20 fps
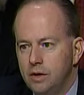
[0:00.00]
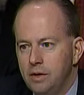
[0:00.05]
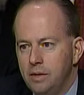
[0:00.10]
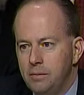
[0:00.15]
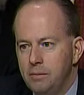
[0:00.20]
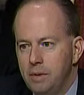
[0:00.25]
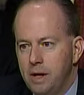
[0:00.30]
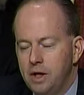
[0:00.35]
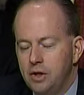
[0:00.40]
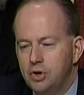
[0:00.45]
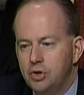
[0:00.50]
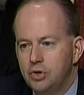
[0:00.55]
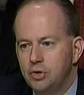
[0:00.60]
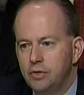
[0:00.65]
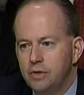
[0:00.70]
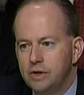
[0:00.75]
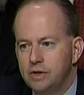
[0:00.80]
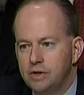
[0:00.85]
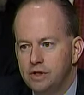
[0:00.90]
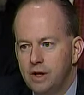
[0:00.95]
make sure
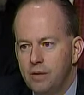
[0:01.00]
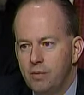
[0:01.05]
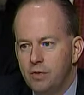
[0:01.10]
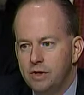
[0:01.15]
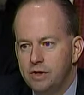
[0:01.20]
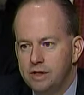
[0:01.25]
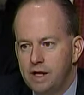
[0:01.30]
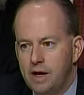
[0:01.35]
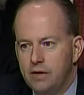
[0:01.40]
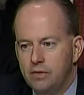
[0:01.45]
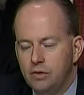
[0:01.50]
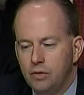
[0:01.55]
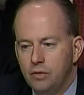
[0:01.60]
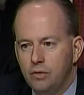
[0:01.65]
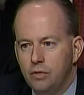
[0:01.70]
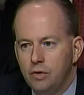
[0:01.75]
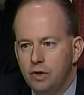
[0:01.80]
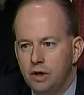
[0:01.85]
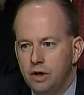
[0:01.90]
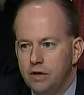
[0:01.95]
that someone is out there
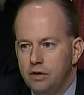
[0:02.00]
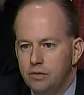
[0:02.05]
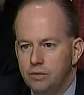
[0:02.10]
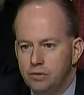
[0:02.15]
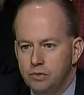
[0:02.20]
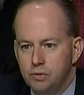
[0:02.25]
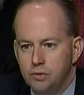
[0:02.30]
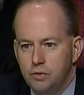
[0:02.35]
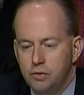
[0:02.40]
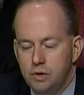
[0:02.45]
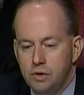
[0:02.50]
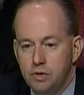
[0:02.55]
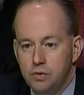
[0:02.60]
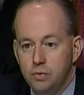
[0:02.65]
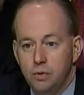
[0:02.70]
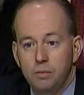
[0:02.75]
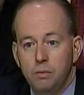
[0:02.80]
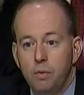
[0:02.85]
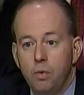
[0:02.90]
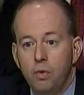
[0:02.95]
looking at these
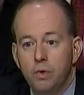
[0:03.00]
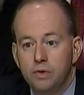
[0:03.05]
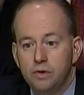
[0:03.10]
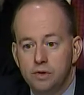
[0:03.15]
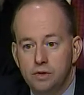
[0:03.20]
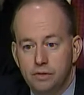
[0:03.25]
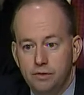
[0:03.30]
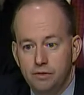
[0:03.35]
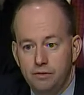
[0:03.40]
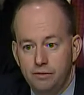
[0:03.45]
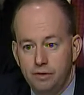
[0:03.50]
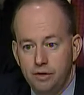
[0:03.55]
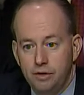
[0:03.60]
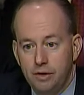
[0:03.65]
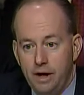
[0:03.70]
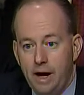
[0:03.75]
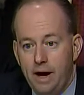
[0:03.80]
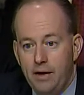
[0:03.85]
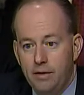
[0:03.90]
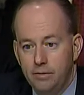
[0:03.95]
reports that are filled
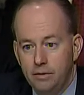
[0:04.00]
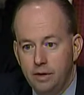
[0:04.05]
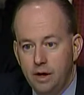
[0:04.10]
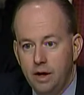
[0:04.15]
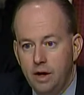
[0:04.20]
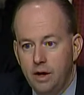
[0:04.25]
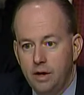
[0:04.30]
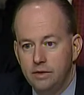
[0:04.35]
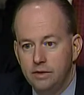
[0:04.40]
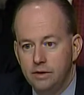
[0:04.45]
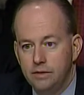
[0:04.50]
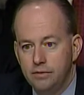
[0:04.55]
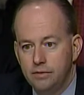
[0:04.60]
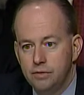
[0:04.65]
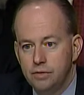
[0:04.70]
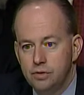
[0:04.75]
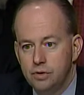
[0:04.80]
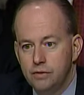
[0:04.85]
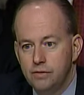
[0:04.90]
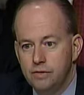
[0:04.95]
out on
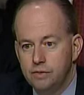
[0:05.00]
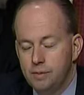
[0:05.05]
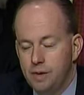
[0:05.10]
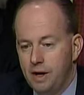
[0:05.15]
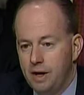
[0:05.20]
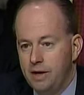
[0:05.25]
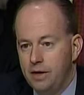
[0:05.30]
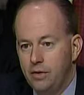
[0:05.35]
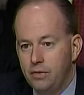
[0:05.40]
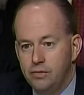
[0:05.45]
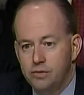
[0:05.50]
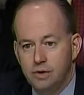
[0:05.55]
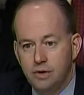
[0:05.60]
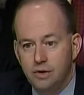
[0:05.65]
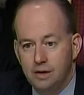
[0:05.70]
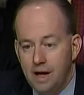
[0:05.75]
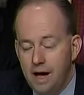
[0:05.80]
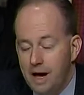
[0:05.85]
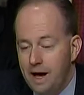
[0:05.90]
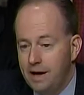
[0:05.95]
different servicemen. I know there's a
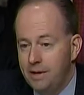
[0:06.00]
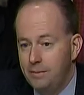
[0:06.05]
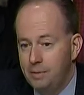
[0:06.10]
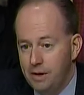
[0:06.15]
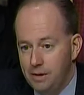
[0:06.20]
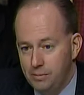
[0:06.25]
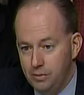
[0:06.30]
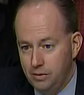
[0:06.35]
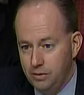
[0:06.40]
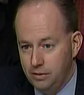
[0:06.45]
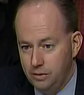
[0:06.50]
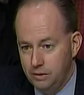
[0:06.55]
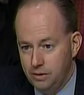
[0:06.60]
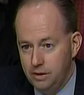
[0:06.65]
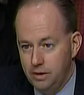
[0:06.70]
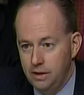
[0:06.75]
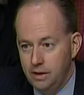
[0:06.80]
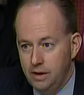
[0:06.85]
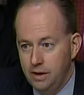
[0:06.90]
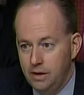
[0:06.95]
lot of people
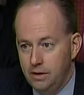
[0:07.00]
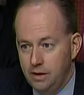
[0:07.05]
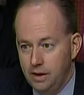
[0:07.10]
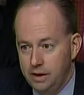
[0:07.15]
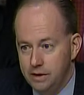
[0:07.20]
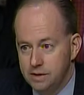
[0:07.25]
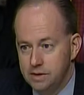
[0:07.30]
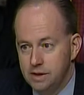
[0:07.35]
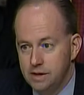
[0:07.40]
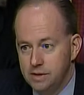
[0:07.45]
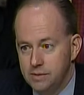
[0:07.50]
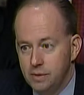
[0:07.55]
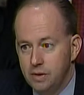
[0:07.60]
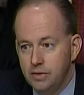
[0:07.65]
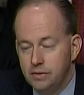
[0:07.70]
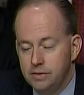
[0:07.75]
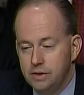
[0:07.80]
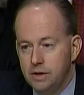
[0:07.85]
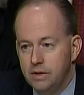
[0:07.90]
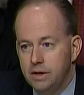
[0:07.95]
in the United States
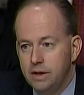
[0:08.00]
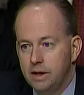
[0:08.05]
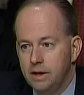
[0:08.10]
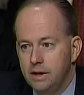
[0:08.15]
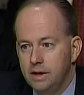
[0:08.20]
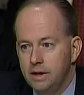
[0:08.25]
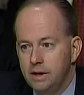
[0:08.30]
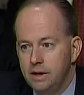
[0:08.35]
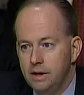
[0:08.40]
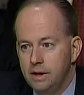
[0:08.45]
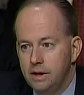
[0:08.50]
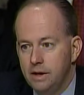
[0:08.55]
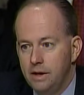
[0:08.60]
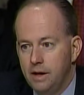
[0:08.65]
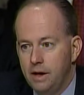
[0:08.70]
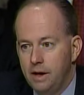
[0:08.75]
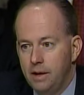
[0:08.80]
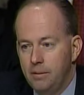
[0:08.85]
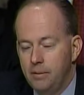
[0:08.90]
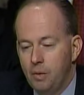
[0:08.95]
military,
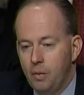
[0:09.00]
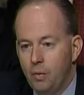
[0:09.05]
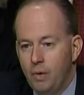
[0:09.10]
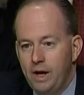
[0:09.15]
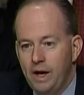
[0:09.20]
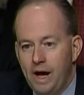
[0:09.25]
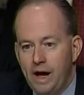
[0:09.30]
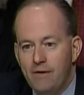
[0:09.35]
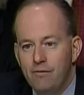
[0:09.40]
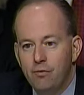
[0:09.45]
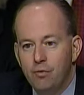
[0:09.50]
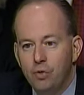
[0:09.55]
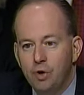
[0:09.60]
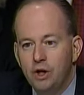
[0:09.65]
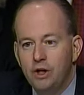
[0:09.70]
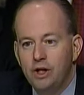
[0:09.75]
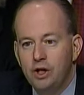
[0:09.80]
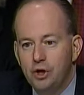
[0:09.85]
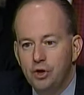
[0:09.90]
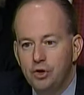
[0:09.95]
but we have
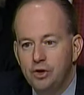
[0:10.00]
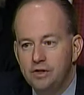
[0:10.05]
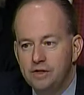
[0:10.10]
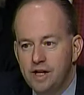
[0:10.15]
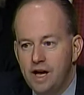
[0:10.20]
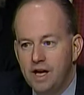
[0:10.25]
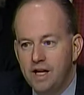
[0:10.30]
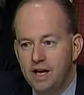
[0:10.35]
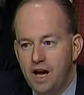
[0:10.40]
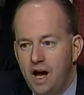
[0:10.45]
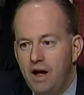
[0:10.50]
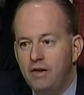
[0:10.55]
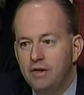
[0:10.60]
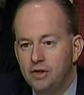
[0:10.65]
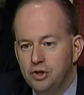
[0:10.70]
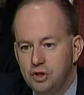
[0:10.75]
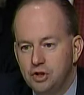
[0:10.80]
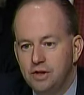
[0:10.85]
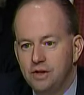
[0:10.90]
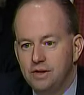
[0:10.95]
really good
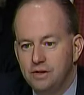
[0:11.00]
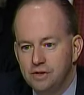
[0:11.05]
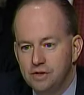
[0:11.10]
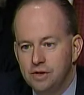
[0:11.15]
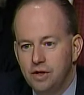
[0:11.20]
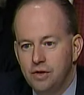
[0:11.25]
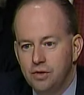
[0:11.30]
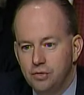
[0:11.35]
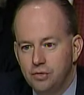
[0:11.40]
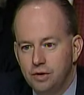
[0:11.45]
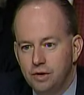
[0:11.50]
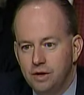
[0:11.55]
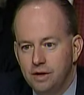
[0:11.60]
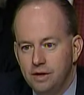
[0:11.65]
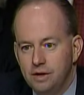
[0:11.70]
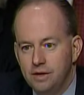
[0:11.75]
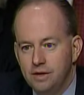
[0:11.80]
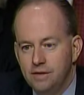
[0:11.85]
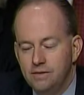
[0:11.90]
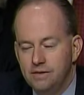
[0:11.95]
technology in this country,
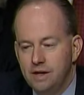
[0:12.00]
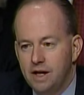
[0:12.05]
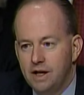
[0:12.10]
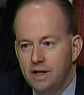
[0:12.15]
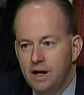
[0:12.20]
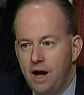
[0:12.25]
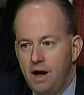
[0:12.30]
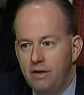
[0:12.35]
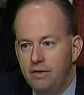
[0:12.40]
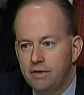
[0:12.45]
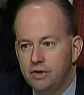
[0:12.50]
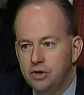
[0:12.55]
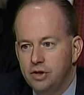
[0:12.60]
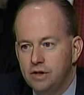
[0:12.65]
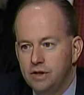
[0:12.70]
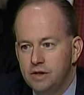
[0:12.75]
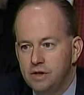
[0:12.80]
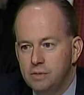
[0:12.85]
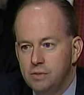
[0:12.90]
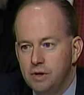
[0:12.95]
technology
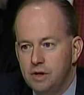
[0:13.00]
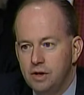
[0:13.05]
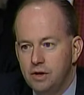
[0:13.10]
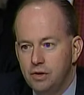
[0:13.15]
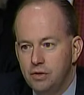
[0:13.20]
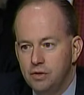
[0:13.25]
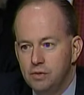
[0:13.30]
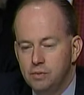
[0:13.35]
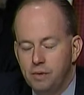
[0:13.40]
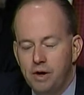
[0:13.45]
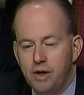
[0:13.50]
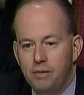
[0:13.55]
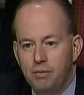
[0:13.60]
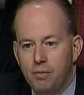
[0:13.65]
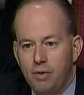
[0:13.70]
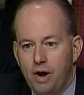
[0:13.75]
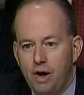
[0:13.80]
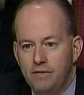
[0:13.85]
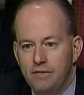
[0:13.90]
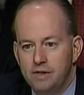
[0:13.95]
that's being used by the
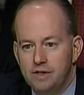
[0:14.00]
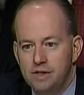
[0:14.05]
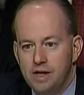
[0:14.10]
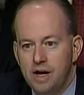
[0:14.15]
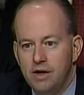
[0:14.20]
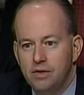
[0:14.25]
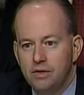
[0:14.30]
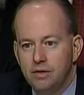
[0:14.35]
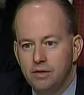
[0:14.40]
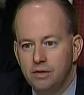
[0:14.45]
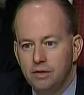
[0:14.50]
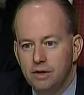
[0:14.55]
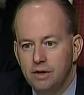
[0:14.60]
private sector.